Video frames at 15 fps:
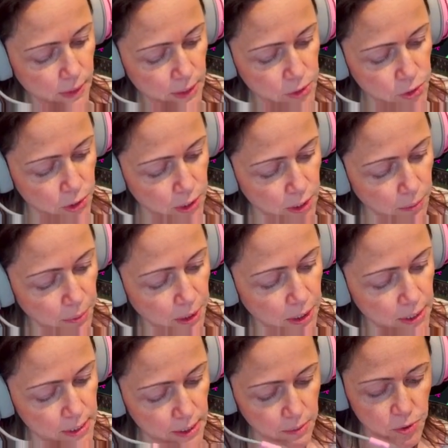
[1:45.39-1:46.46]
So the typical
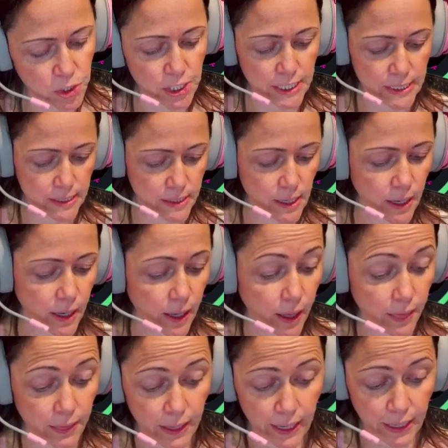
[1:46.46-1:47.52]
assumptions
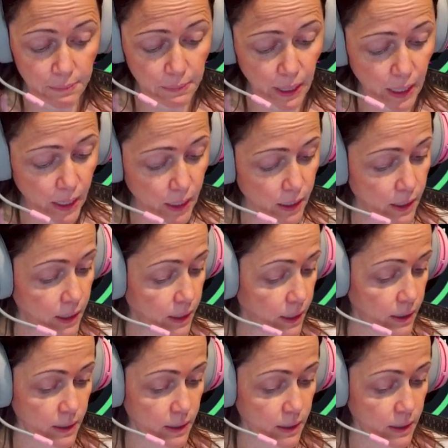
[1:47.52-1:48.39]
that I make,